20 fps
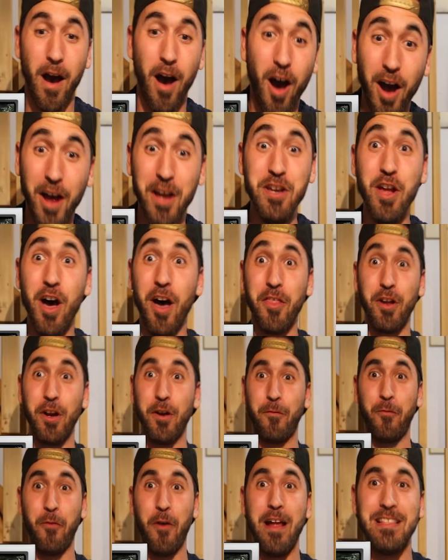Another
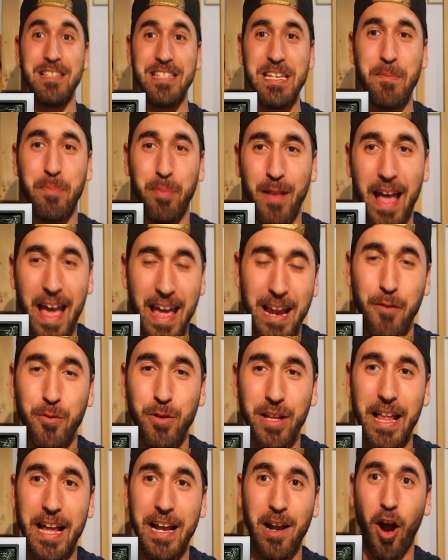Frenzy Plant. And we're
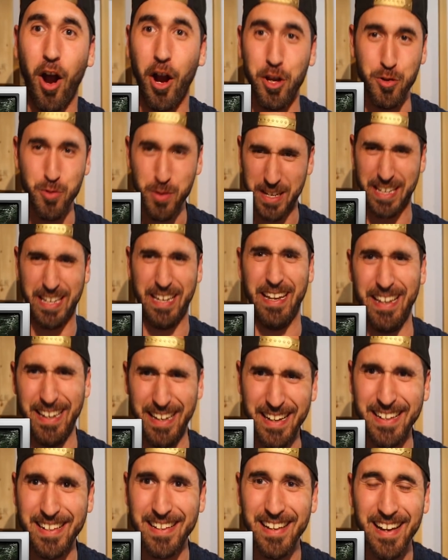like, are you
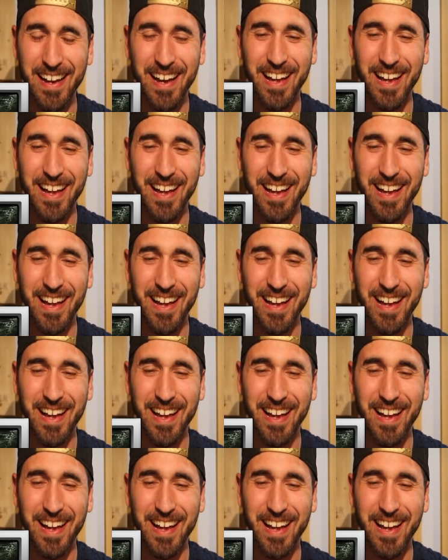kidding?